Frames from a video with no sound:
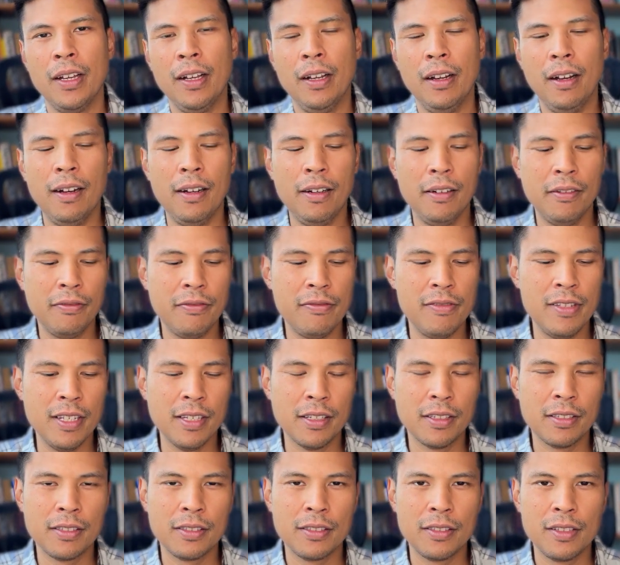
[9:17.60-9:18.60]
of
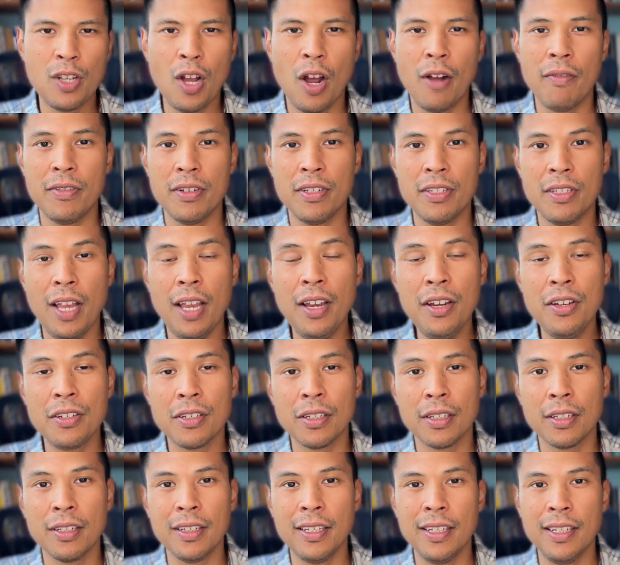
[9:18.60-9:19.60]
this
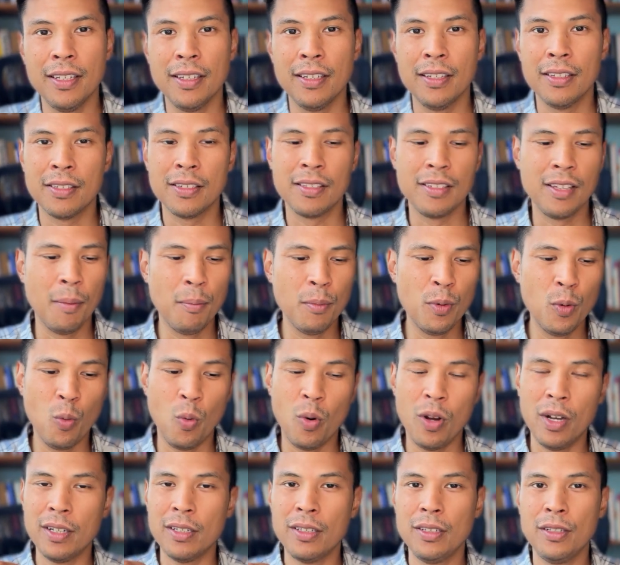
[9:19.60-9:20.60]
conversation is, number
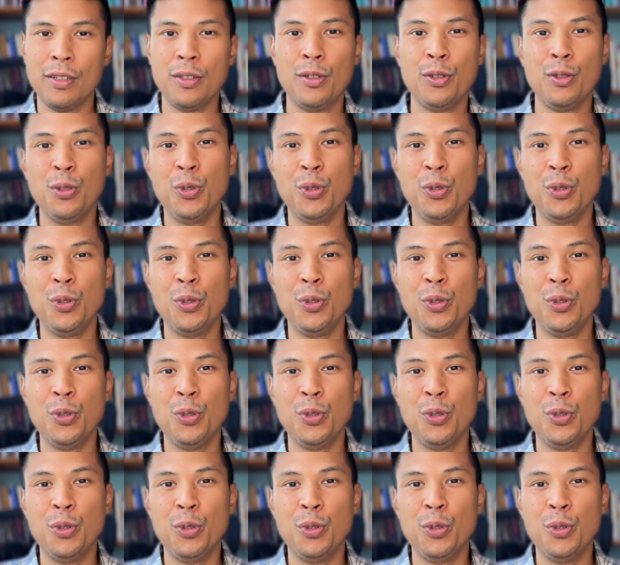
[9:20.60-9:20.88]
one,